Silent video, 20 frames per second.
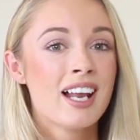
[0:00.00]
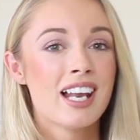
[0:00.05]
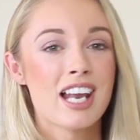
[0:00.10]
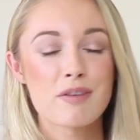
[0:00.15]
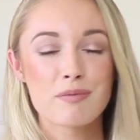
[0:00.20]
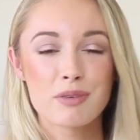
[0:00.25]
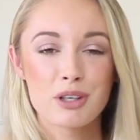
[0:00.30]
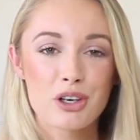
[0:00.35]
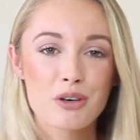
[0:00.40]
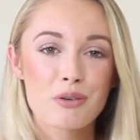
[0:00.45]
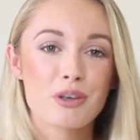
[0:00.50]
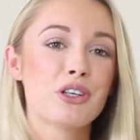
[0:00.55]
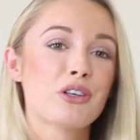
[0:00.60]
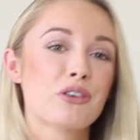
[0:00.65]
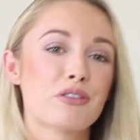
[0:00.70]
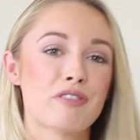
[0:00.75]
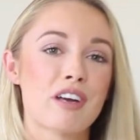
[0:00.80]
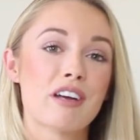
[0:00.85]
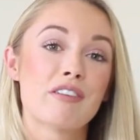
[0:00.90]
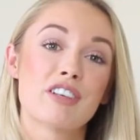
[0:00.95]
Let me know what
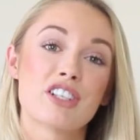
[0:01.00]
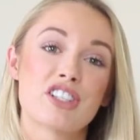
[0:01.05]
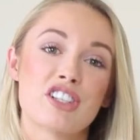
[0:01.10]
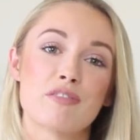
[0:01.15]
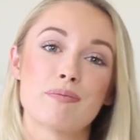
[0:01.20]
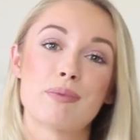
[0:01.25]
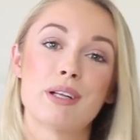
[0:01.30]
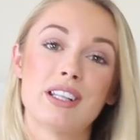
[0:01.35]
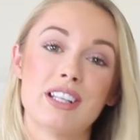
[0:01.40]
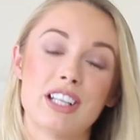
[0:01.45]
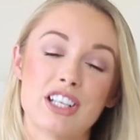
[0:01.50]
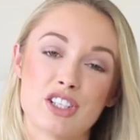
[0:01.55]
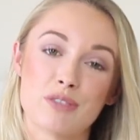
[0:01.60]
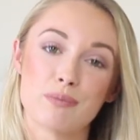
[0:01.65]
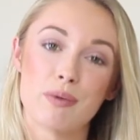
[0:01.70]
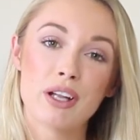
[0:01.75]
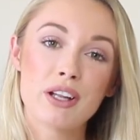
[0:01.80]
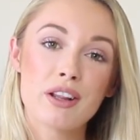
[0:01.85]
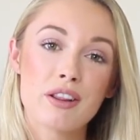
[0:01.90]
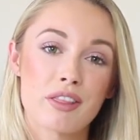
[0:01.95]
your favourites have been this
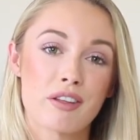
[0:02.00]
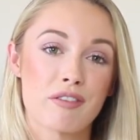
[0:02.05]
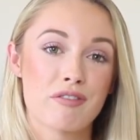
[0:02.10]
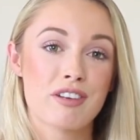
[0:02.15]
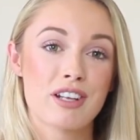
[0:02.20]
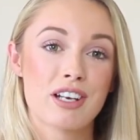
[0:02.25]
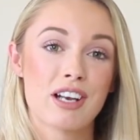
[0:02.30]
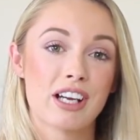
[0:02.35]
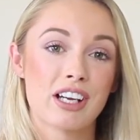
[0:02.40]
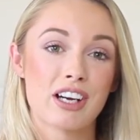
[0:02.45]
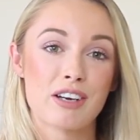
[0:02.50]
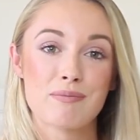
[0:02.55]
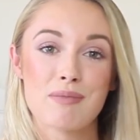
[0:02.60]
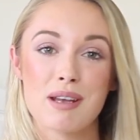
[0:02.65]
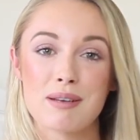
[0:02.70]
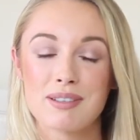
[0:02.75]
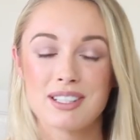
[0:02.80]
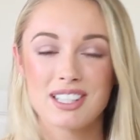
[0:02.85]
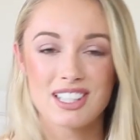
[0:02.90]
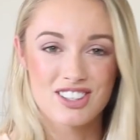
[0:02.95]
month. I feel like I
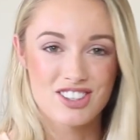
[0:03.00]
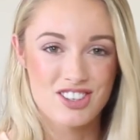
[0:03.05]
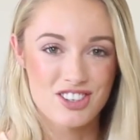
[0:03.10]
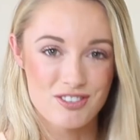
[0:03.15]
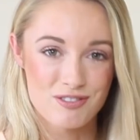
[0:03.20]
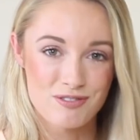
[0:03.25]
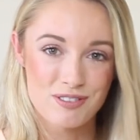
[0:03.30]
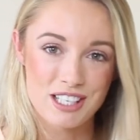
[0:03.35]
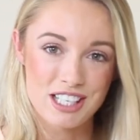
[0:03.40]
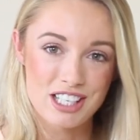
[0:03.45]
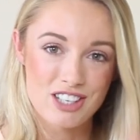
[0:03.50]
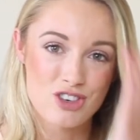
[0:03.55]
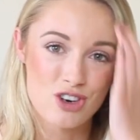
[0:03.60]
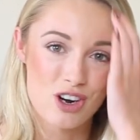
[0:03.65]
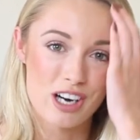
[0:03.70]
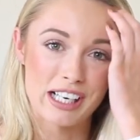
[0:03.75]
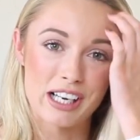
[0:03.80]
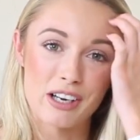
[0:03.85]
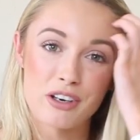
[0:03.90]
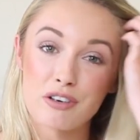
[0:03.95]
maybe need to be
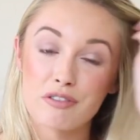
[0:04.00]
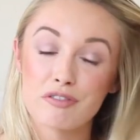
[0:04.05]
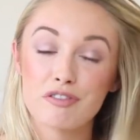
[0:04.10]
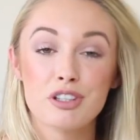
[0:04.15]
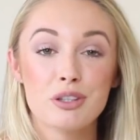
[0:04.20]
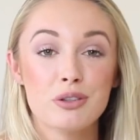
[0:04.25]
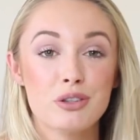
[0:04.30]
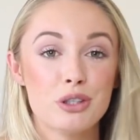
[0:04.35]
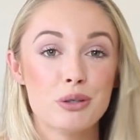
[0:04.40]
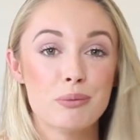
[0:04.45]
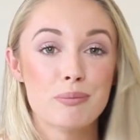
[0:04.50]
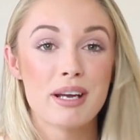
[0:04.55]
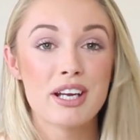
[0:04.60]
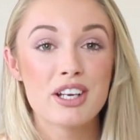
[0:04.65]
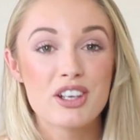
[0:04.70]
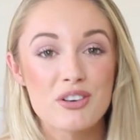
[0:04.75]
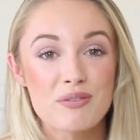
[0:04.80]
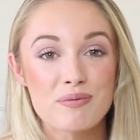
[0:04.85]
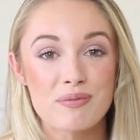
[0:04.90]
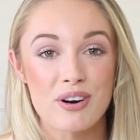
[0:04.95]
trying out a few new
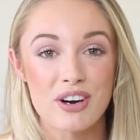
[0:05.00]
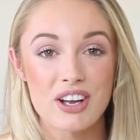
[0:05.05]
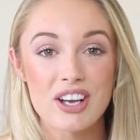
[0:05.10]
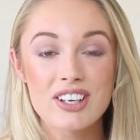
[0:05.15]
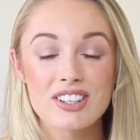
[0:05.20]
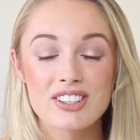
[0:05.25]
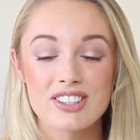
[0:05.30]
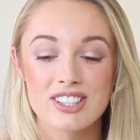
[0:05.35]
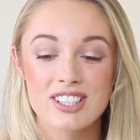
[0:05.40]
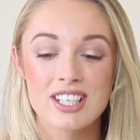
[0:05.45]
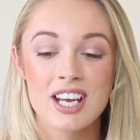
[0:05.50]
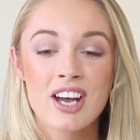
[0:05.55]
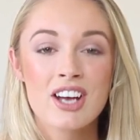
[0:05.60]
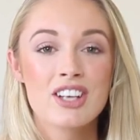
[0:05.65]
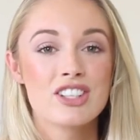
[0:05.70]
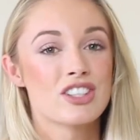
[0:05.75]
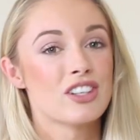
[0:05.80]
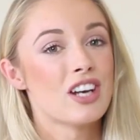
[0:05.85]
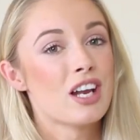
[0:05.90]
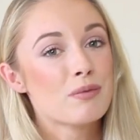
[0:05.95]
makeup products,
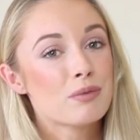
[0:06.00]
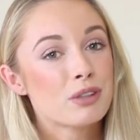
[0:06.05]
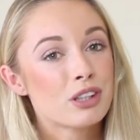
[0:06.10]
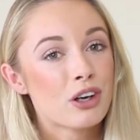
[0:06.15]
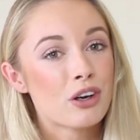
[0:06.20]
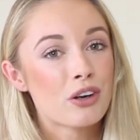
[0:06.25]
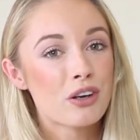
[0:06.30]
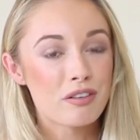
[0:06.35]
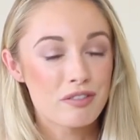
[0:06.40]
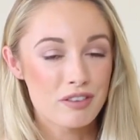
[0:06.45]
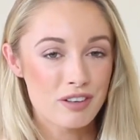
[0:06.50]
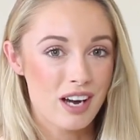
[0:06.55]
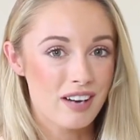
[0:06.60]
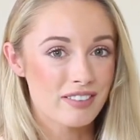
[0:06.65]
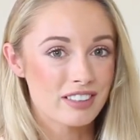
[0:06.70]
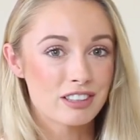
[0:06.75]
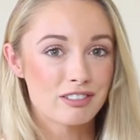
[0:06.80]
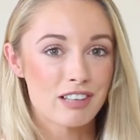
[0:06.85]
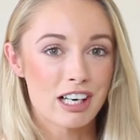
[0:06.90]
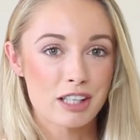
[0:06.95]
so let me know if you
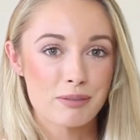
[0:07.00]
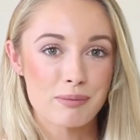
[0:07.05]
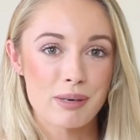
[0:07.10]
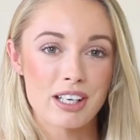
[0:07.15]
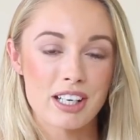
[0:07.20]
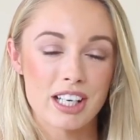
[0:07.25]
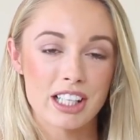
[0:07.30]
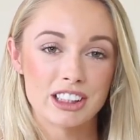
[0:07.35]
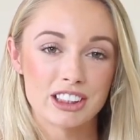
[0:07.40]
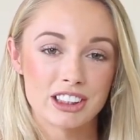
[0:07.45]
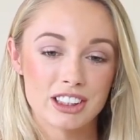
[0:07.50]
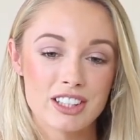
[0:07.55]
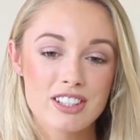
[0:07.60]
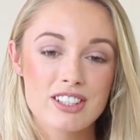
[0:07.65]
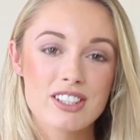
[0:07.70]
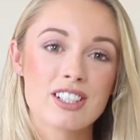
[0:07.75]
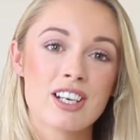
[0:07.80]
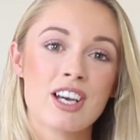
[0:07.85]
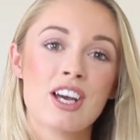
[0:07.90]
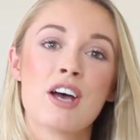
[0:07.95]
have any
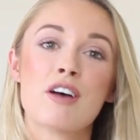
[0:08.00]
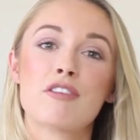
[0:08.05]
recommendations.